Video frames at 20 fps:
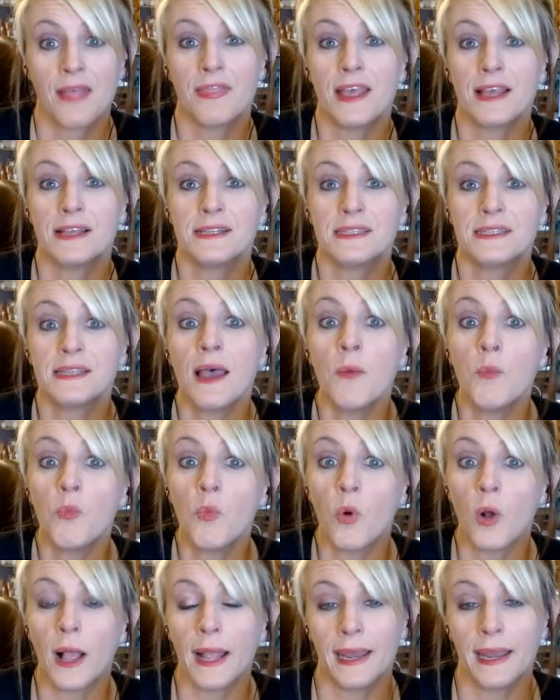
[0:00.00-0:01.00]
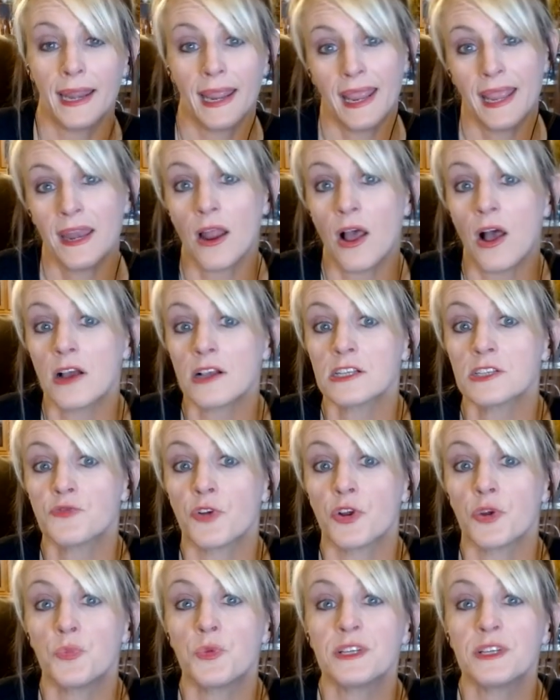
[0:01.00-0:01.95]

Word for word: that someone in Oxford